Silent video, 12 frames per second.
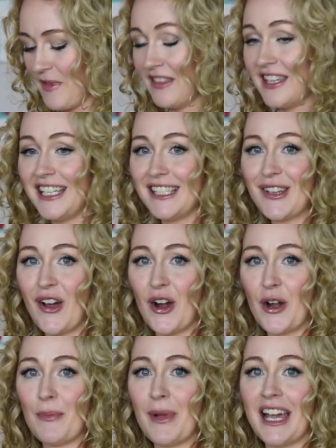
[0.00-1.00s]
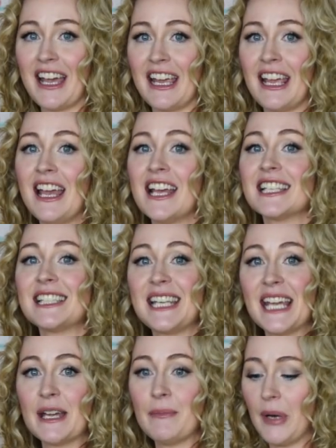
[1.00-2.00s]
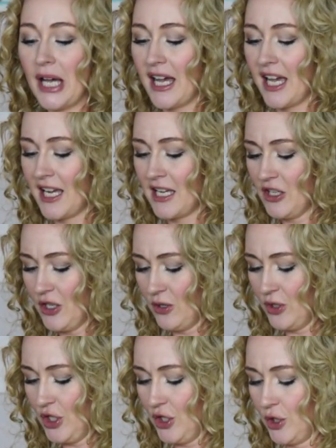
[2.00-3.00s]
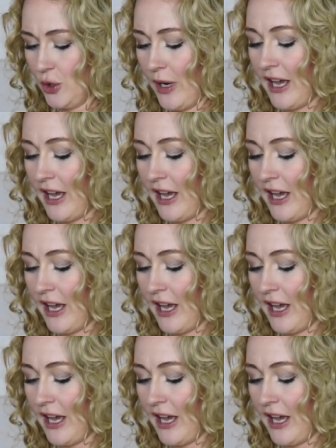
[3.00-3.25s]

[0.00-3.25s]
These are my standby go-to,